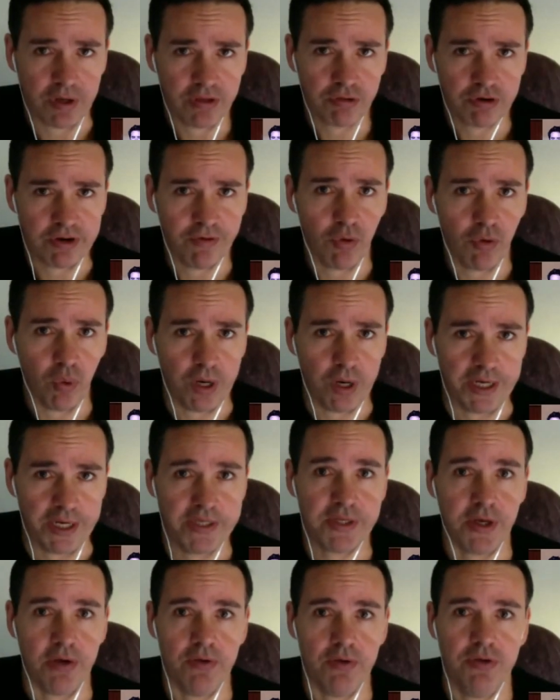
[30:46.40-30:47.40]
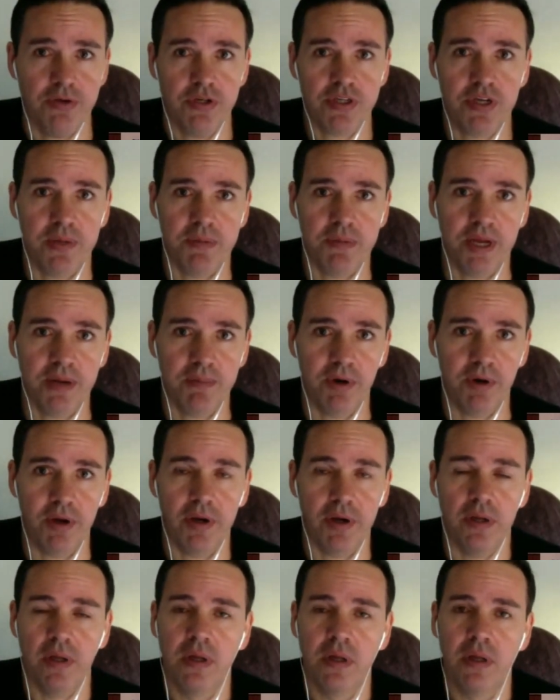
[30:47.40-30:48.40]
to 4 weeks, so just keep that in
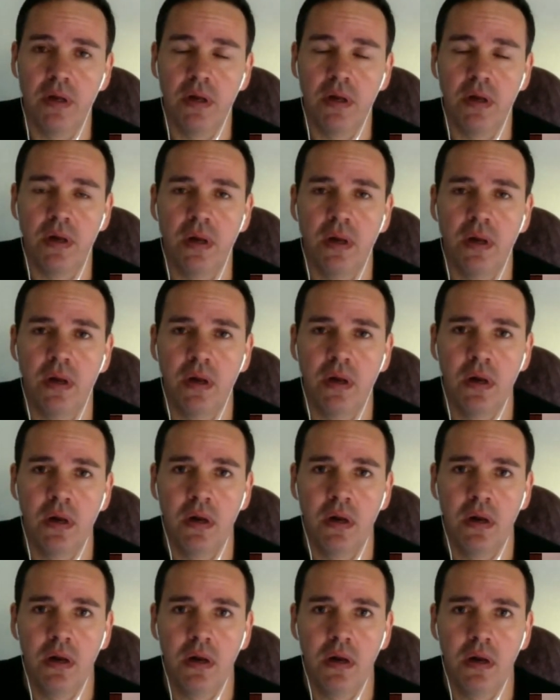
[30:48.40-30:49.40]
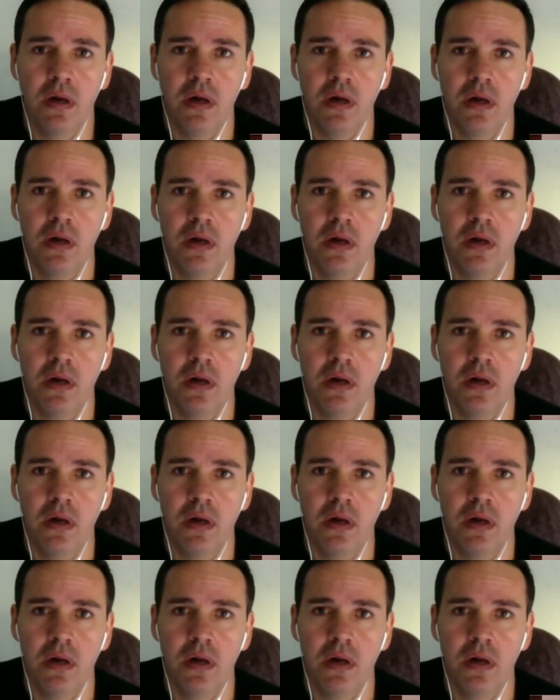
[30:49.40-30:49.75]
mind. Oh, okay. Yeah,